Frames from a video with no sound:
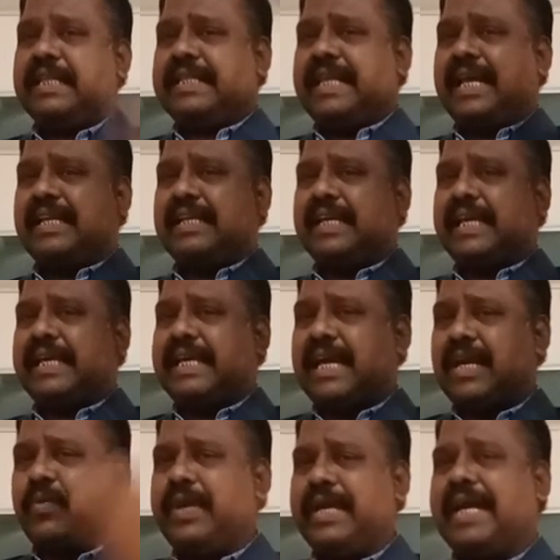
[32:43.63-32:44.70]
Then
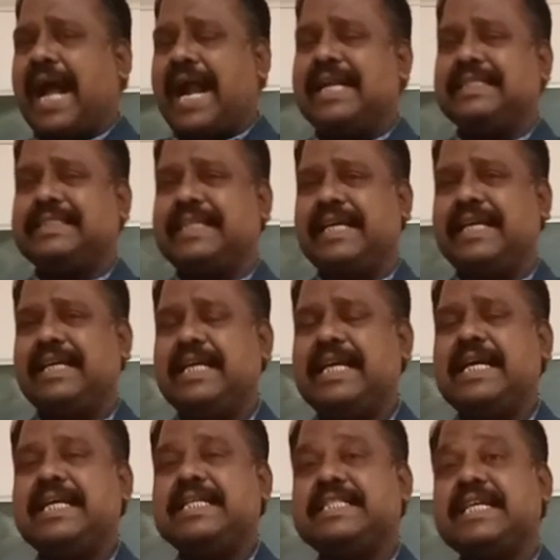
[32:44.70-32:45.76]
here we can't say
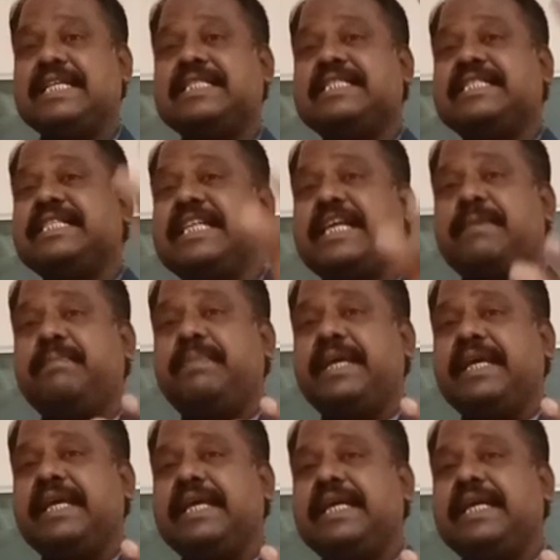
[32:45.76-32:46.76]
that GDP